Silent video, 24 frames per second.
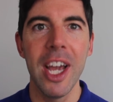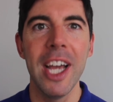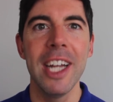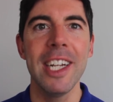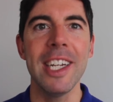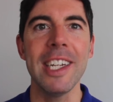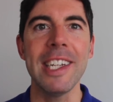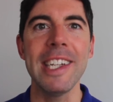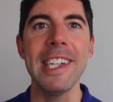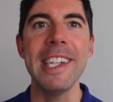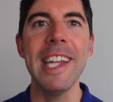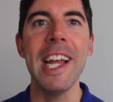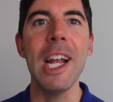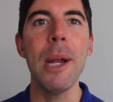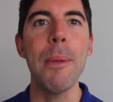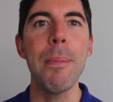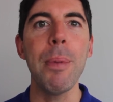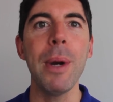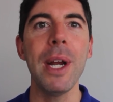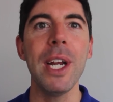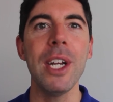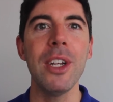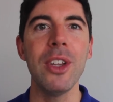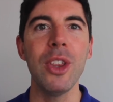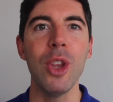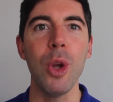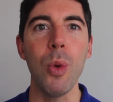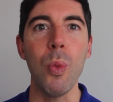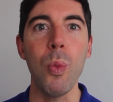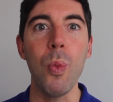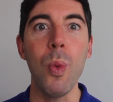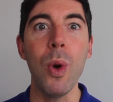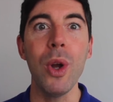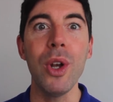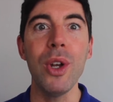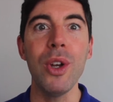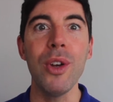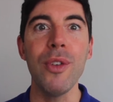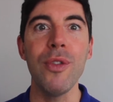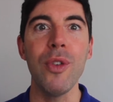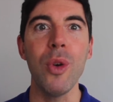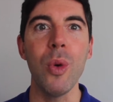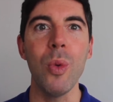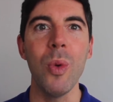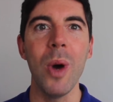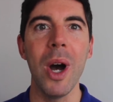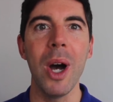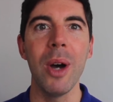to celebrate the
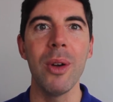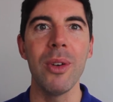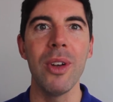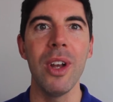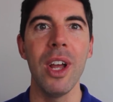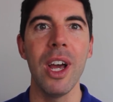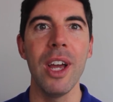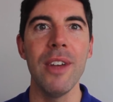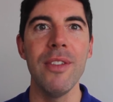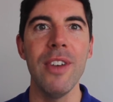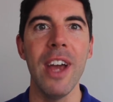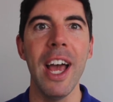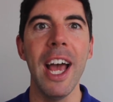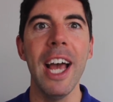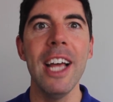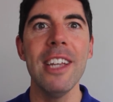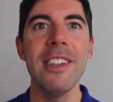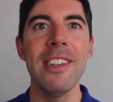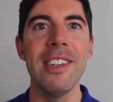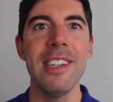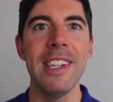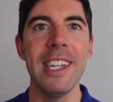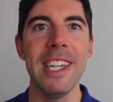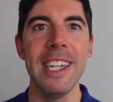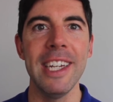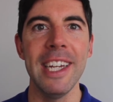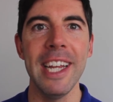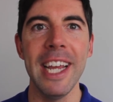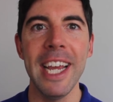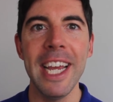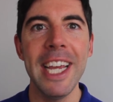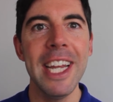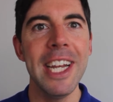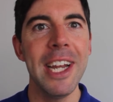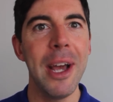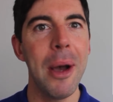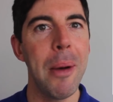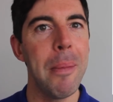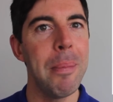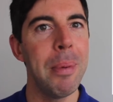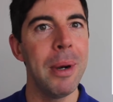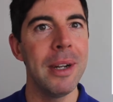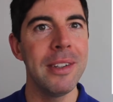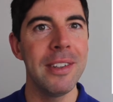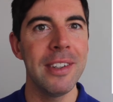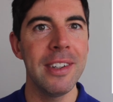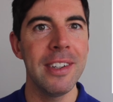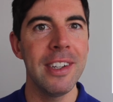wonderful wildlife as seen in our
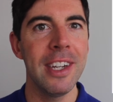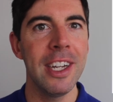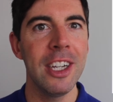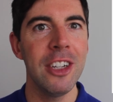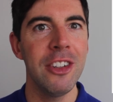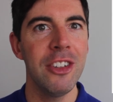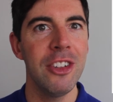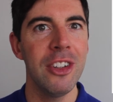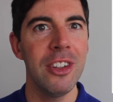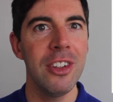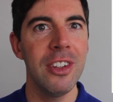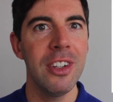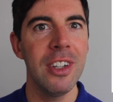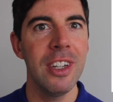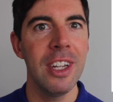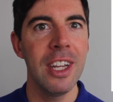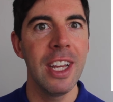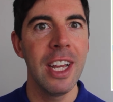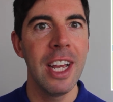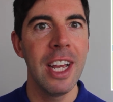presentation,